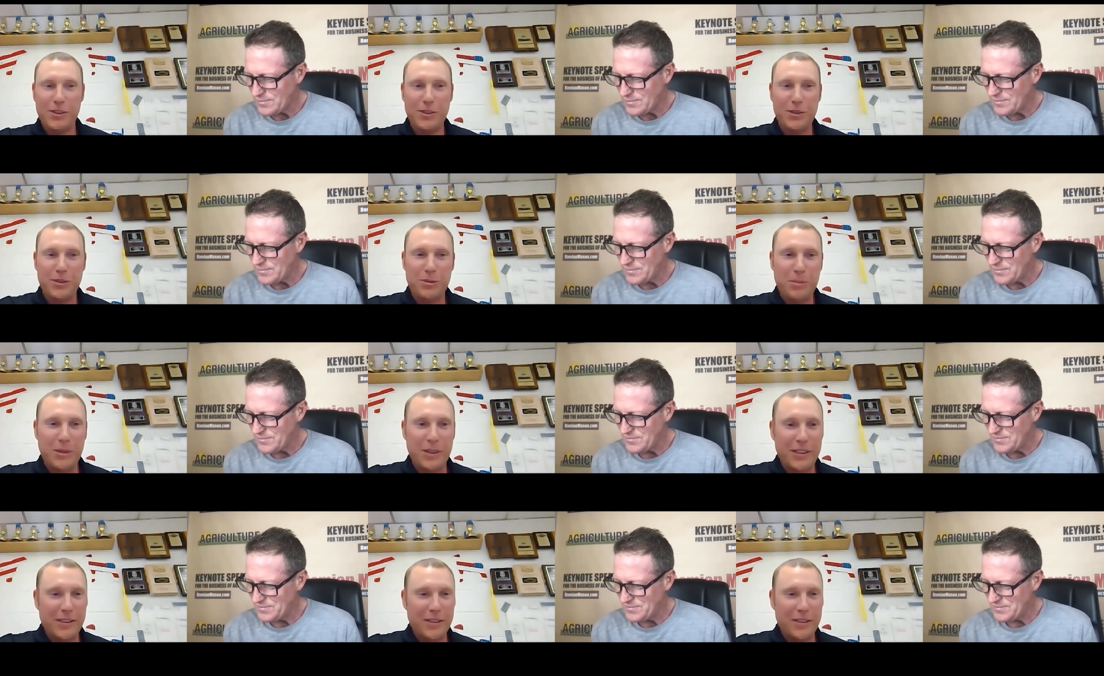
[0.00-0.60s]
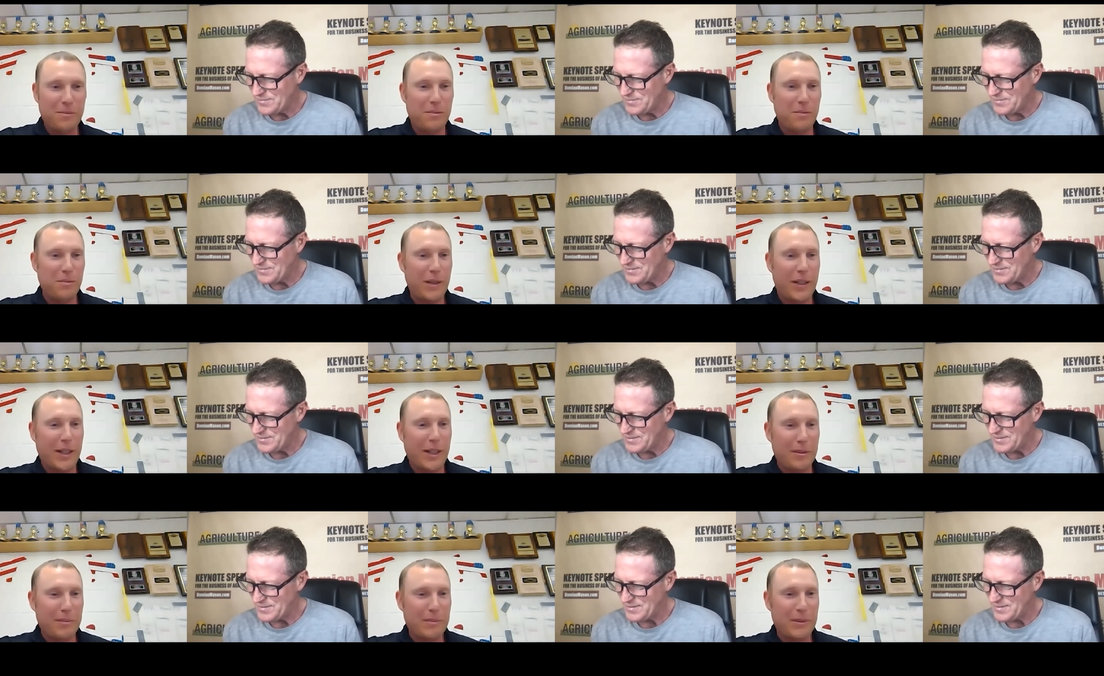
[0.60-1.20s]
Speaker 1: to be
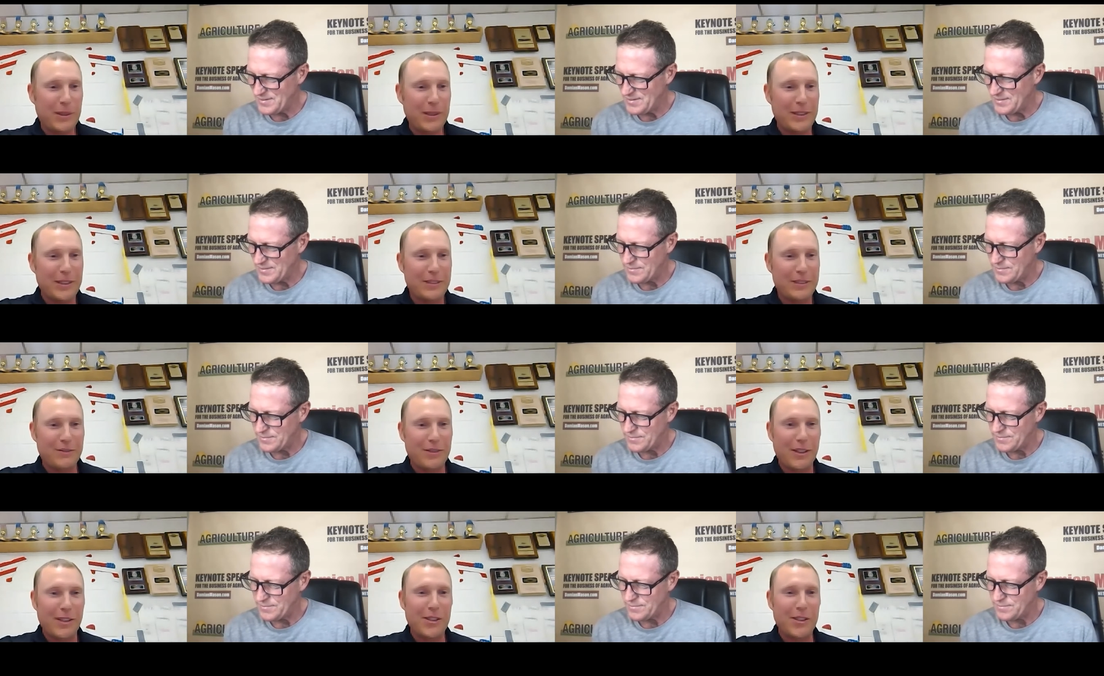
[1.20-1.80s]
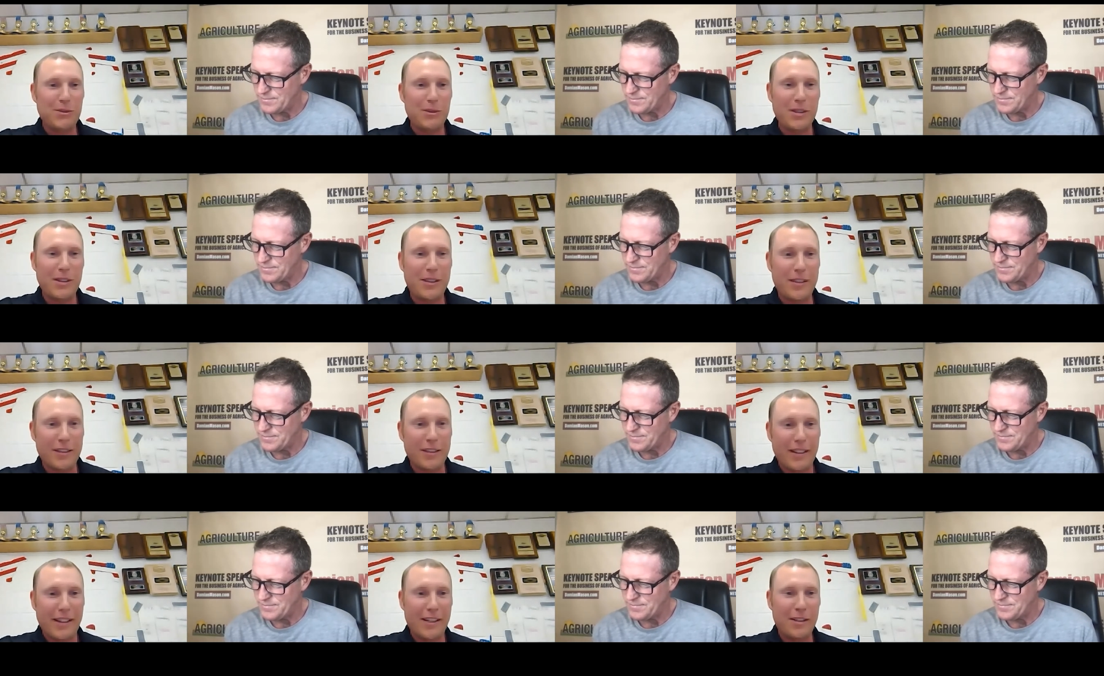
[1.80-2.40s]
become pretty good friends with.
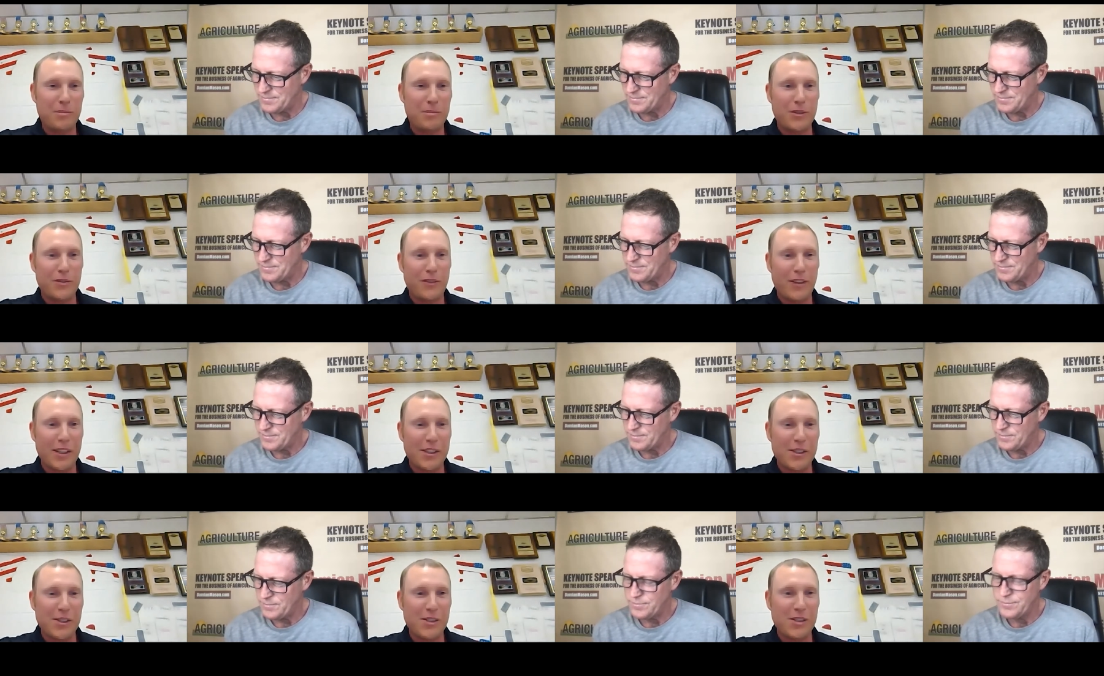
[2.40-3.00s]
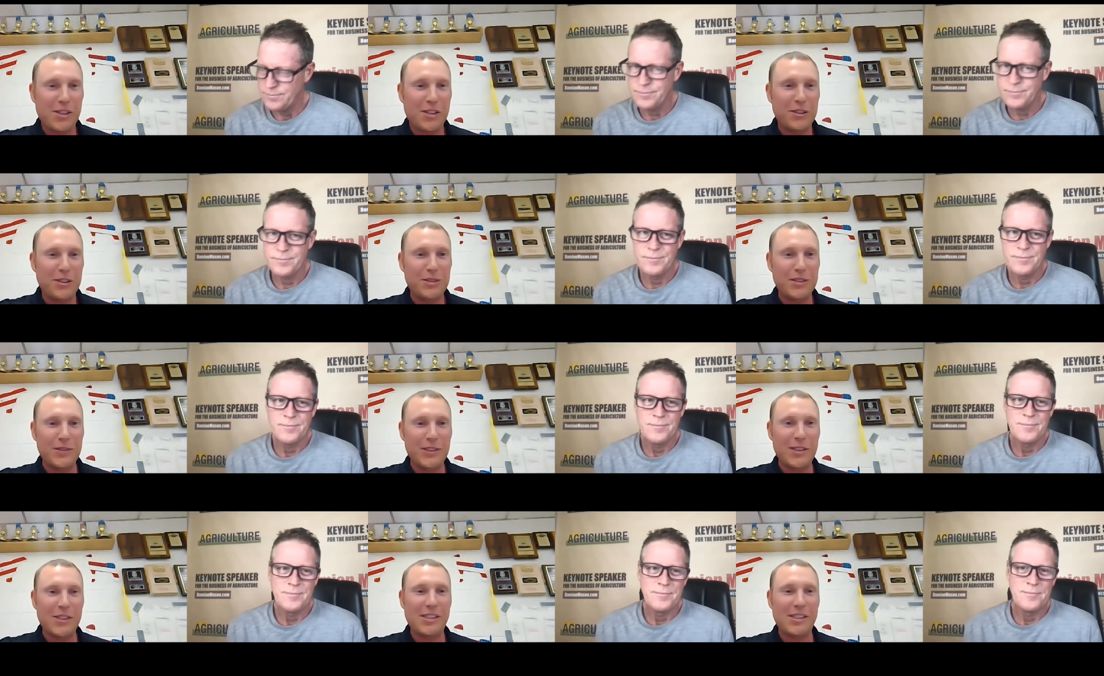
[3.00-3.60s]
They're now professors at
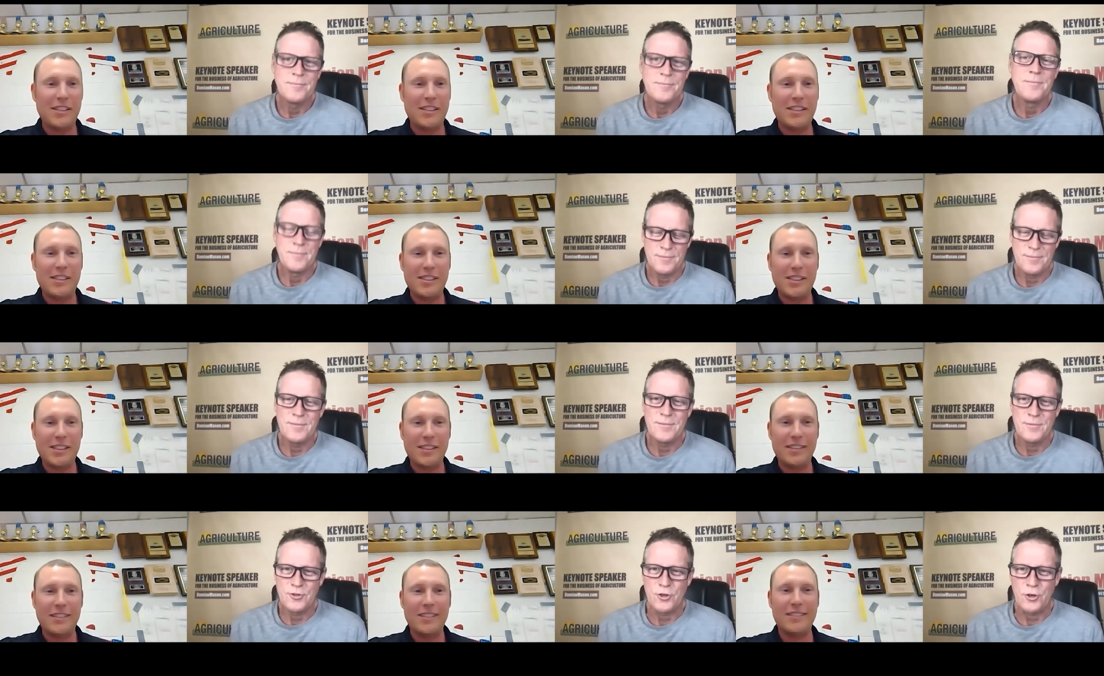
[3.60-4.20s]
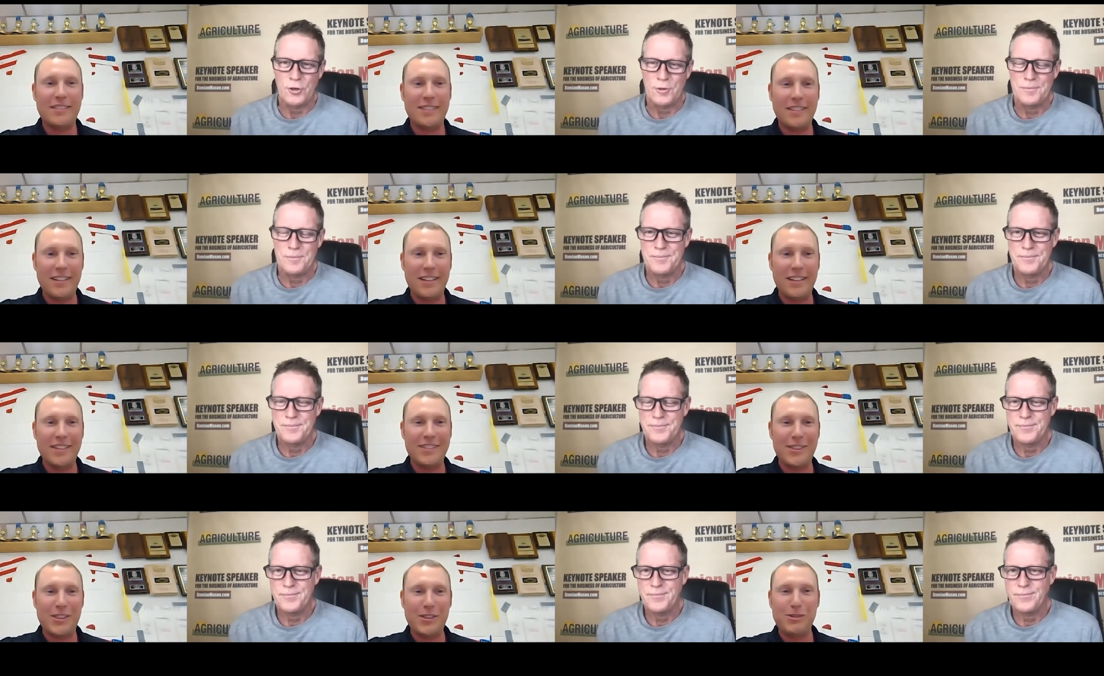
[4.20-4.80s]
universities and sure.
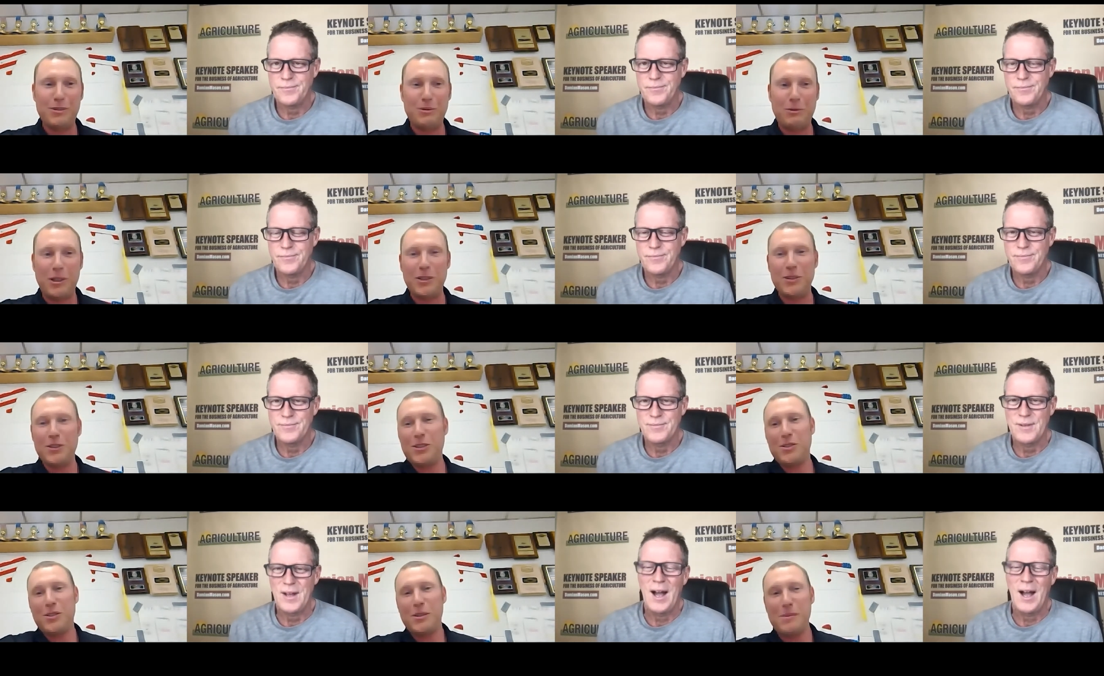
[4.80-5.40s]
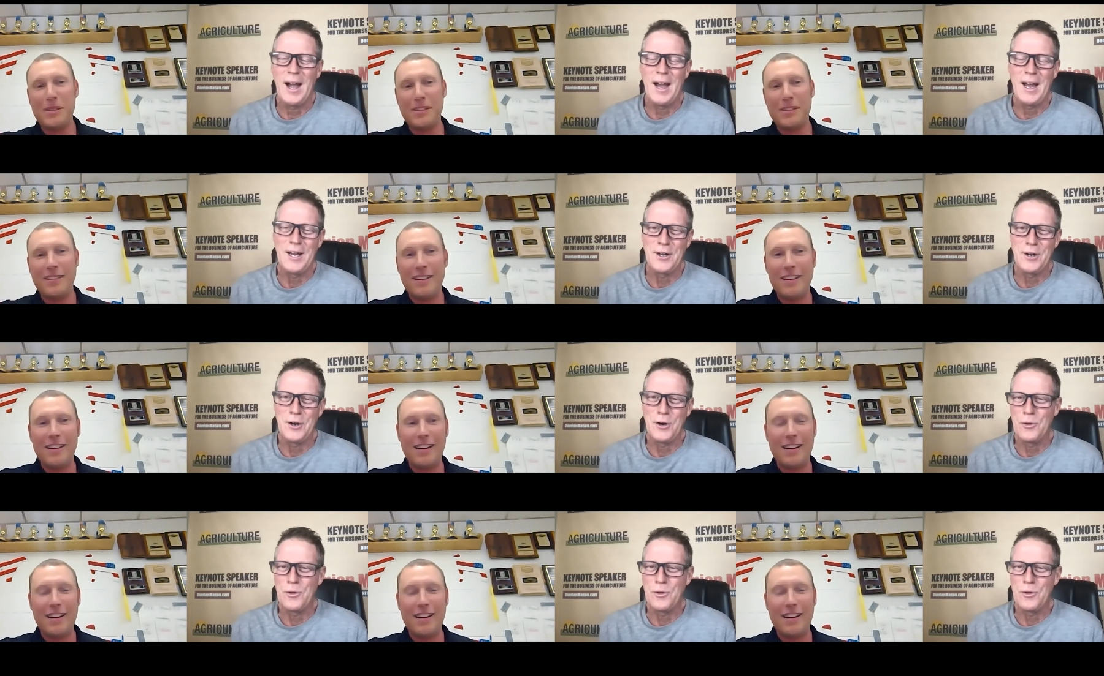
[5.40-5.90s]
and doing well. So I mean, I,